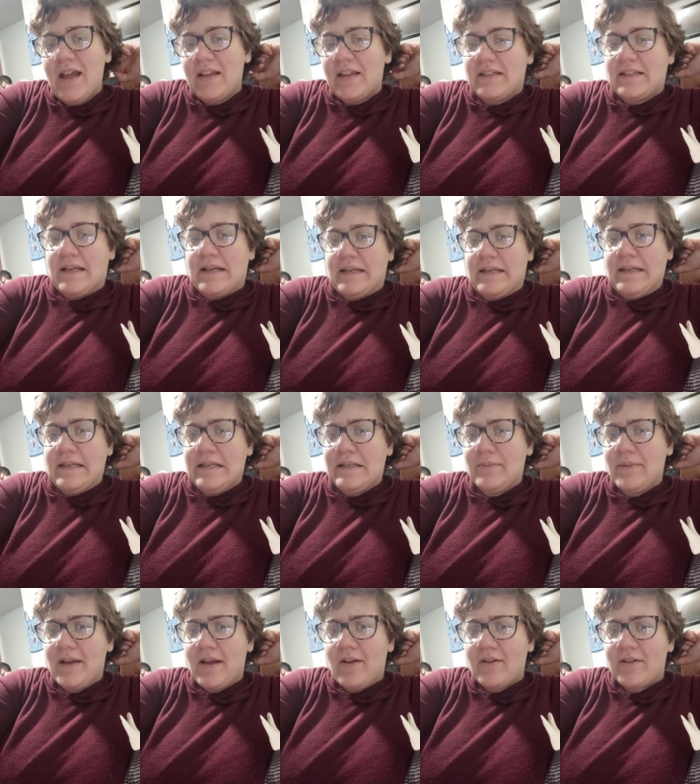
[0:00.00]
unless I need
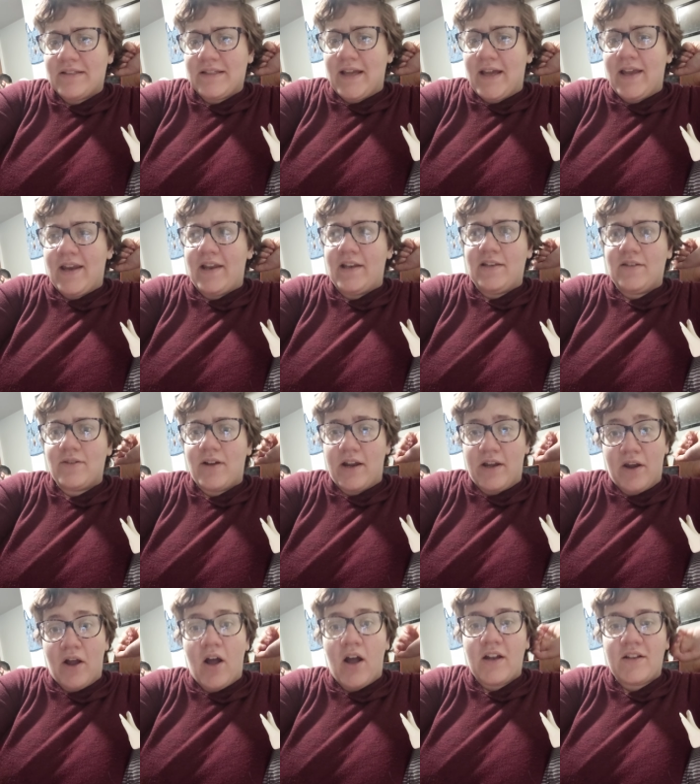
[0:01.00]
to be outside, I try
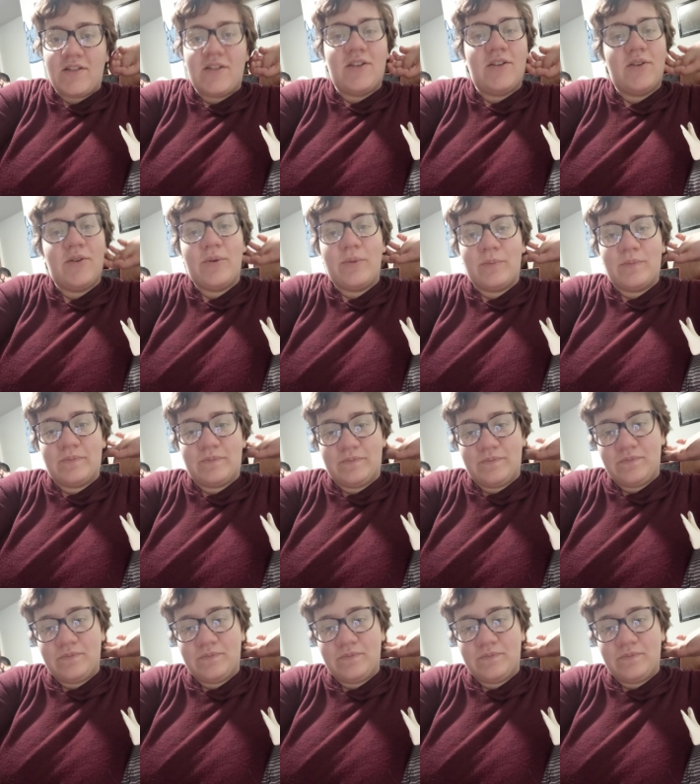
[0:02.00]
not to.